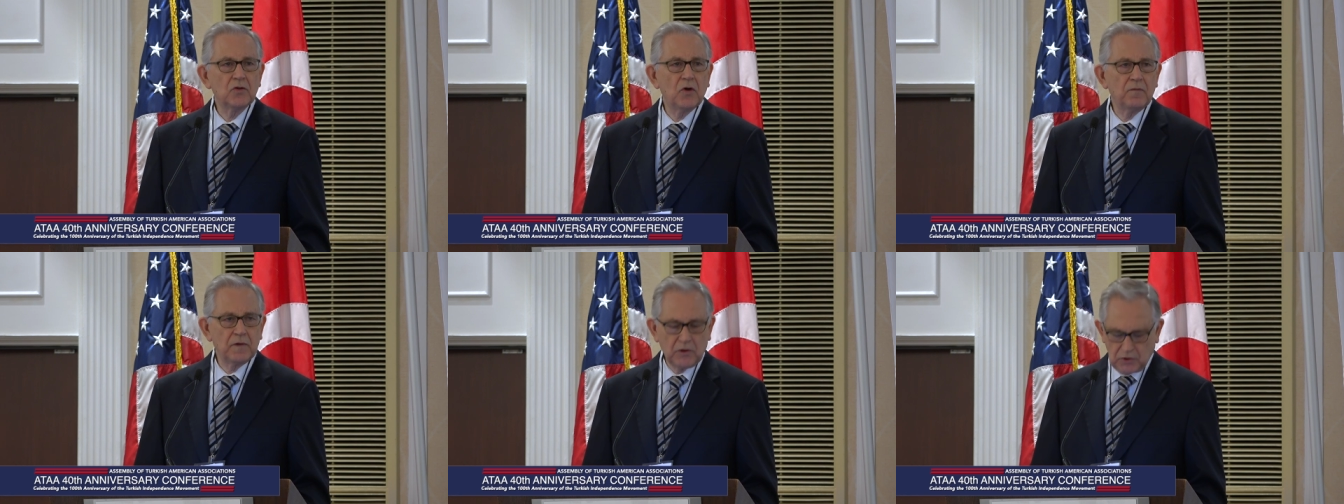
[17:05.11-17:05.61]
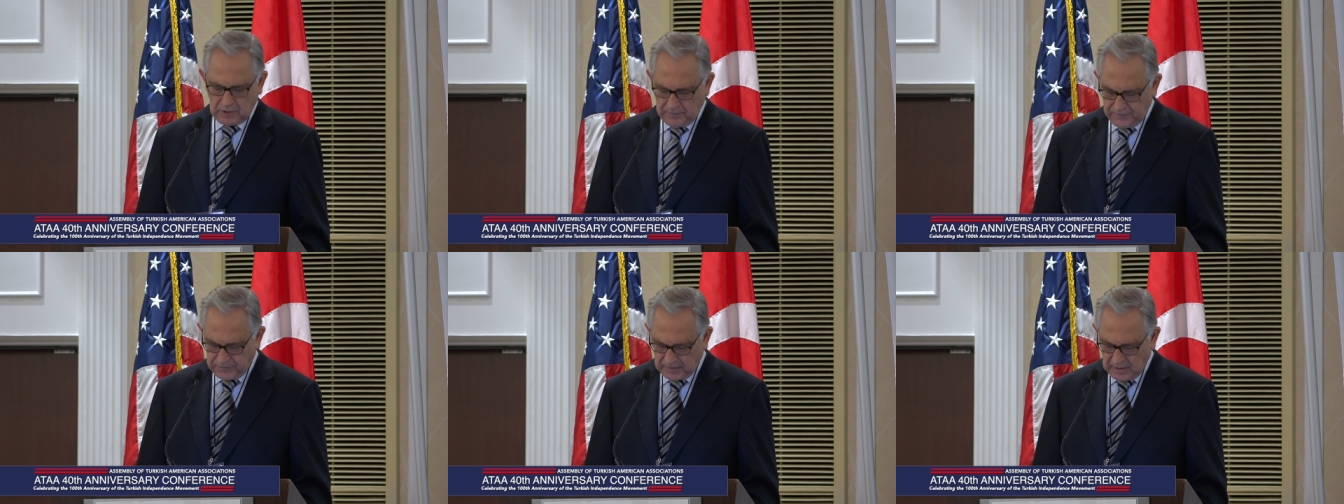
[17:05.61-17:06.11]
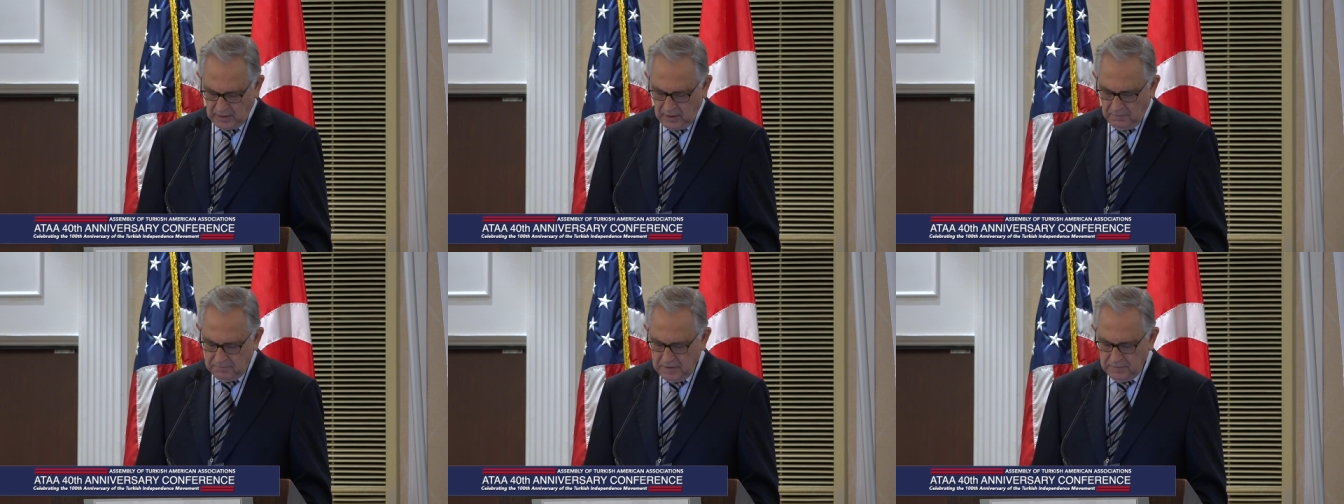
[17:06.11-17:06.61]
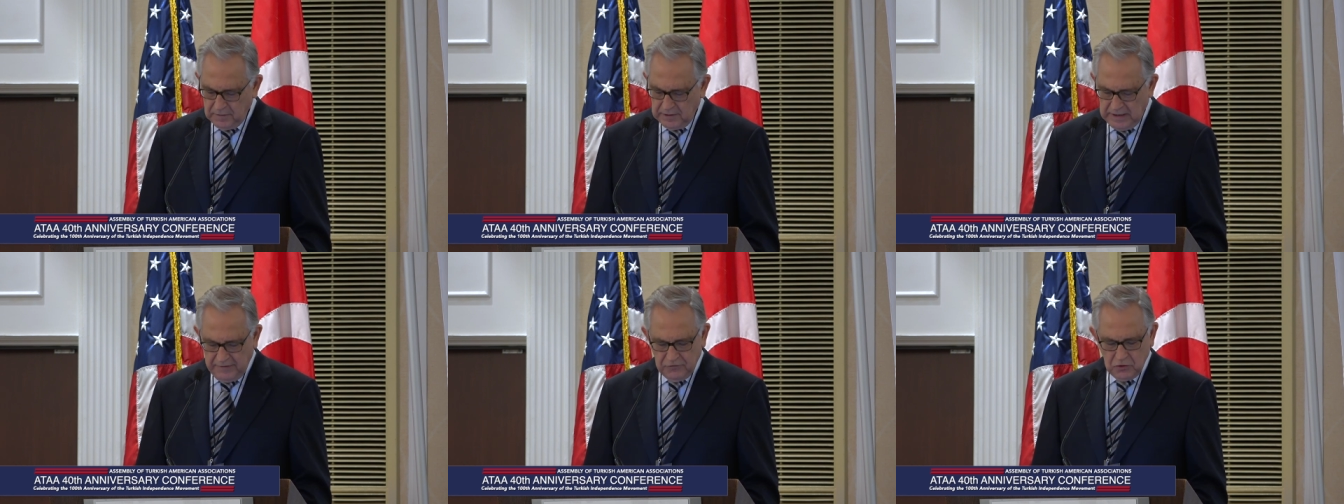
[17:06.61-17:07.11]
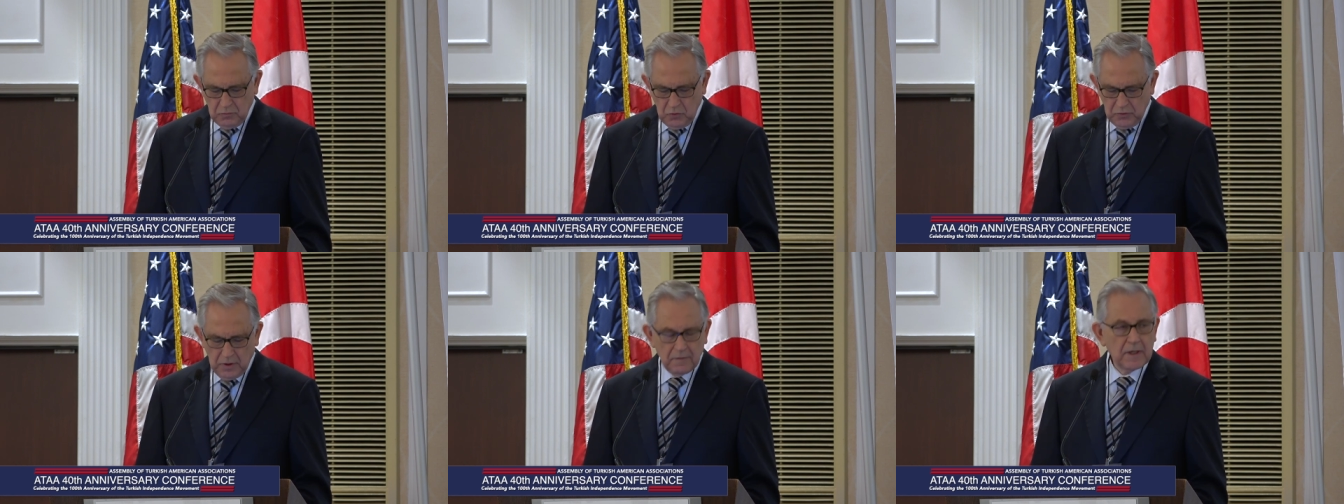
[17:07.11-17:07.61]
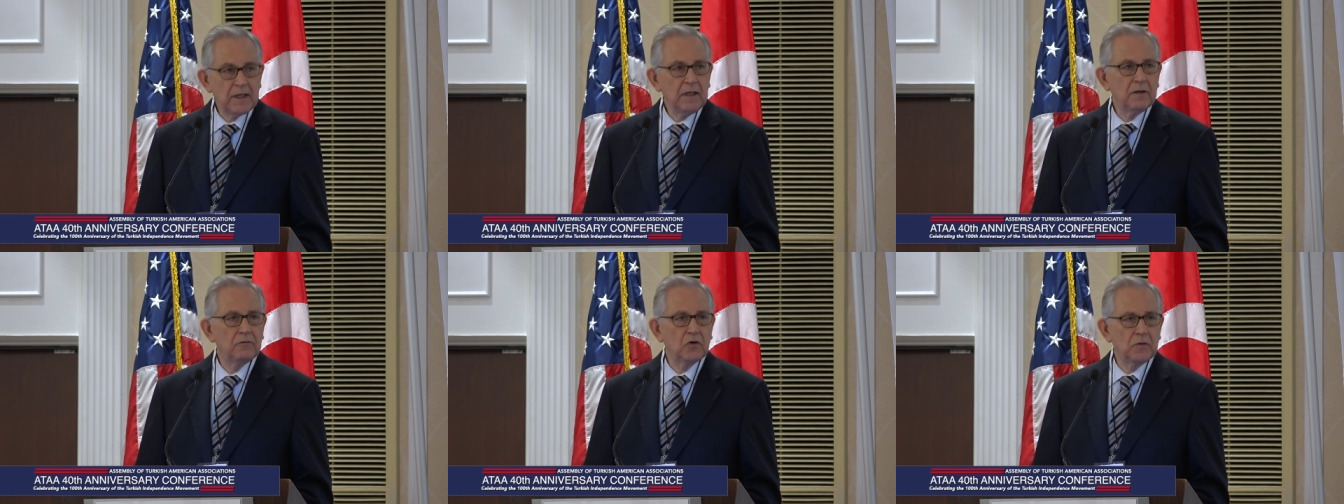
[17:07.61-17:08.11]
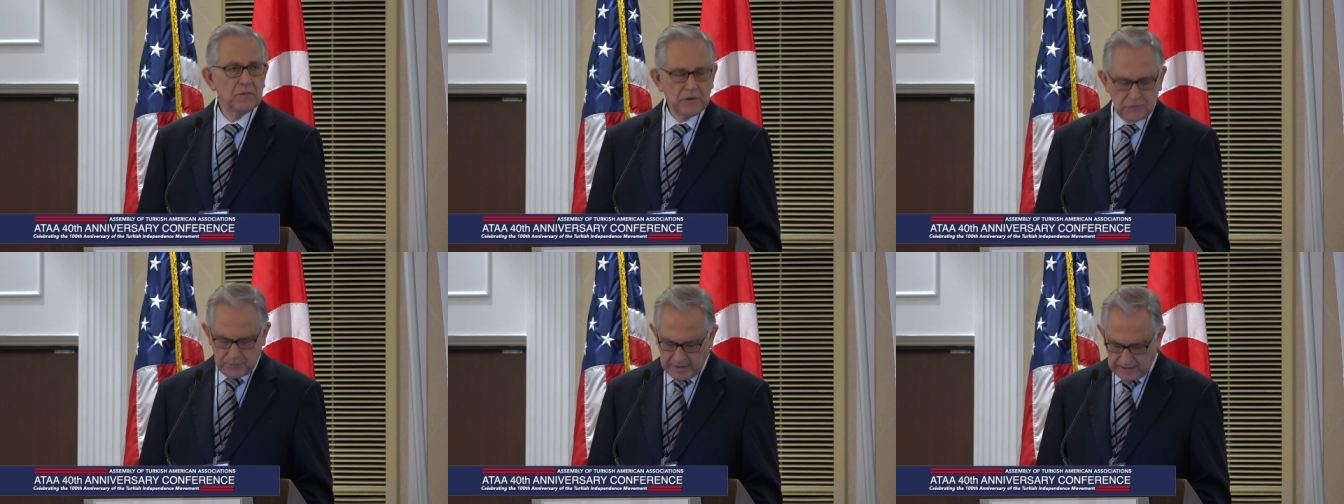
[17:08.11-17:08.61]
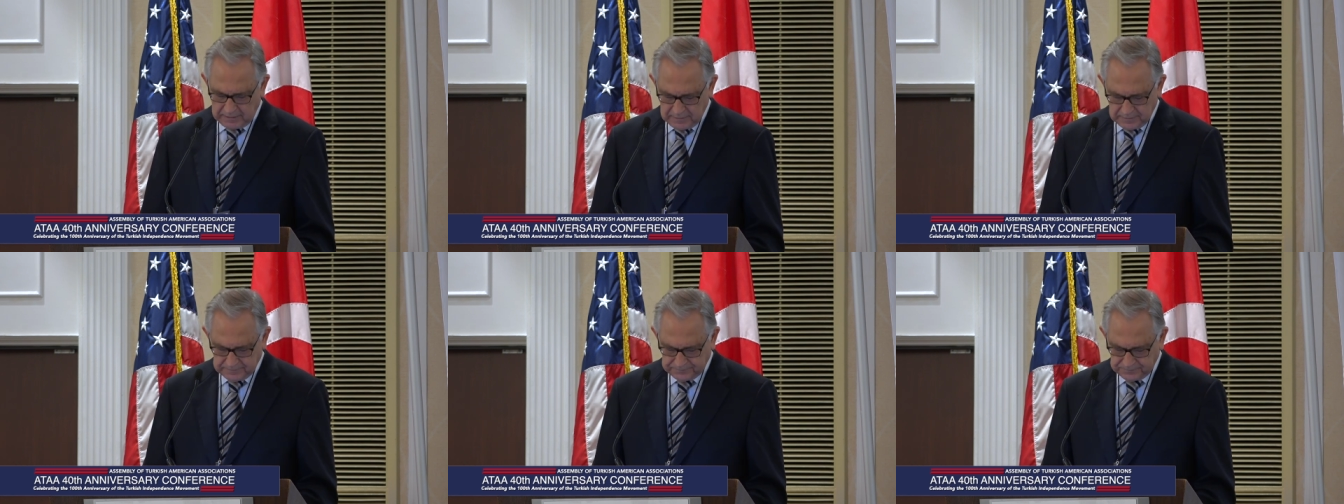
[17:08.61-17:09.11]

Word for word: conviction. We will never move away from this path.